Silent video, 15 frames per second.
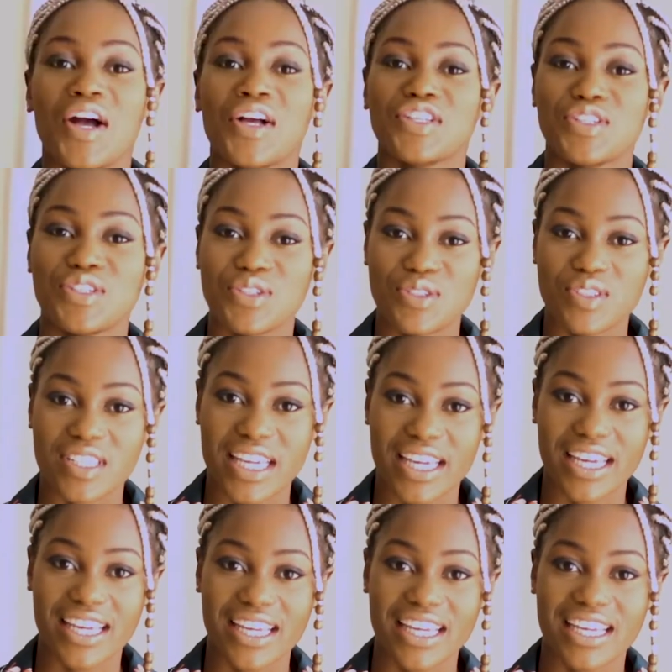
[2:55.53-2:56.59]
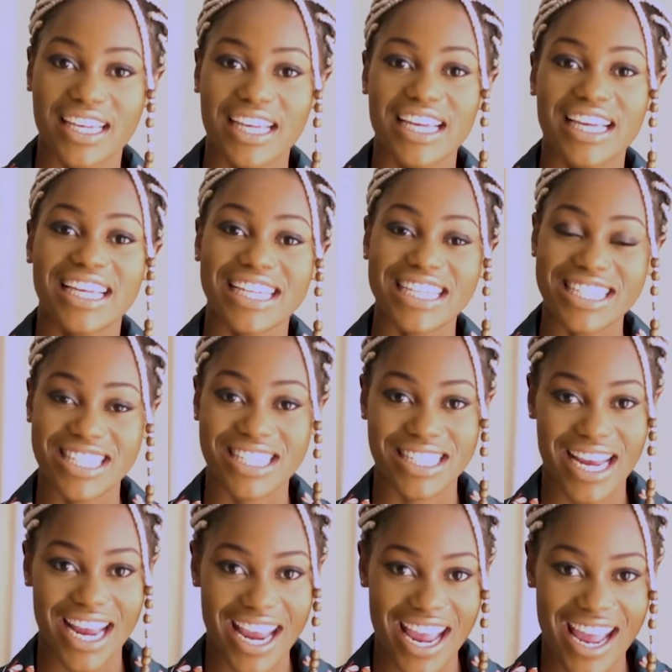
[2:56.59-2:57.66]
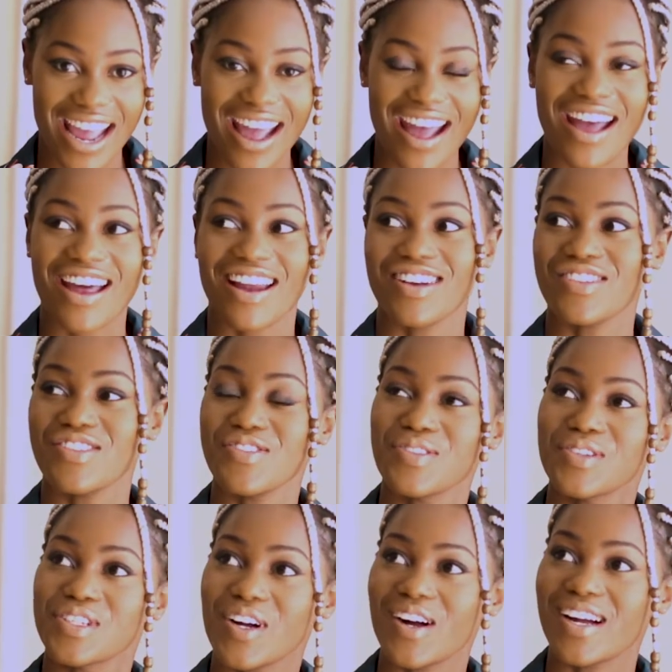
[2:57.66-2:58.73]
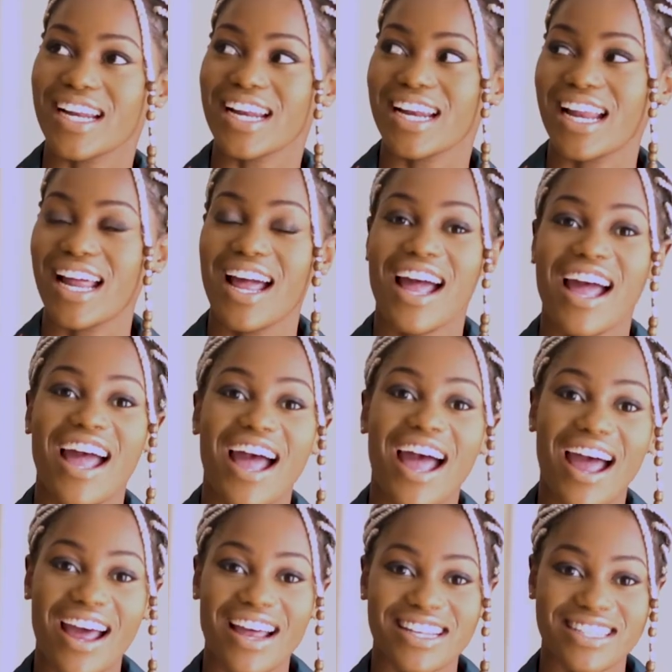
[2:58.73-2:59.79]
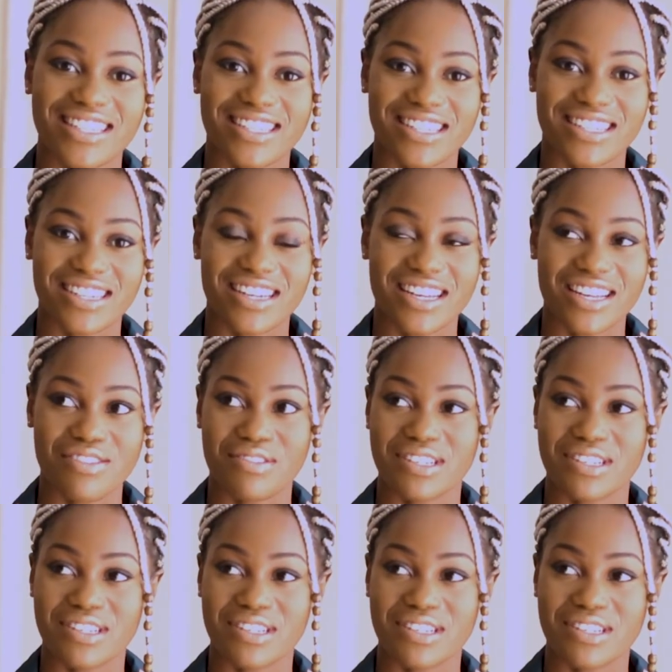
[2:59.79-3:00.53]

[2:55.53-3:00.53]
New Day, Ishe and Hold On and uh, it